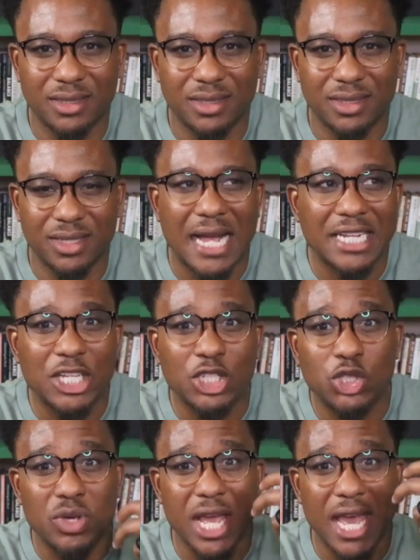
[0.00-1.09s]
I need to
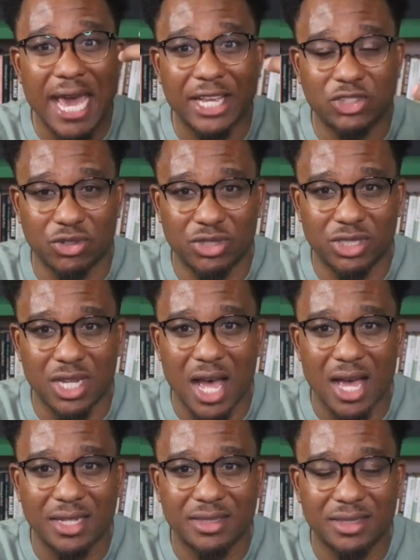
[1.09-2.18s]

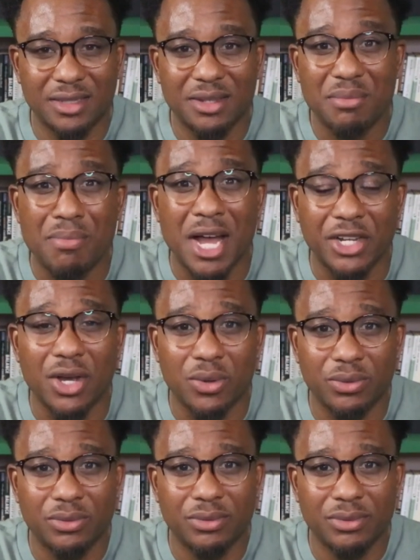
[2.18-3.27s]
exercise my no,
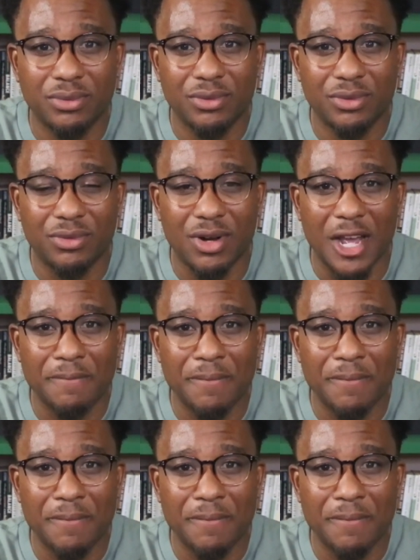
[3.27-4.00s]
right?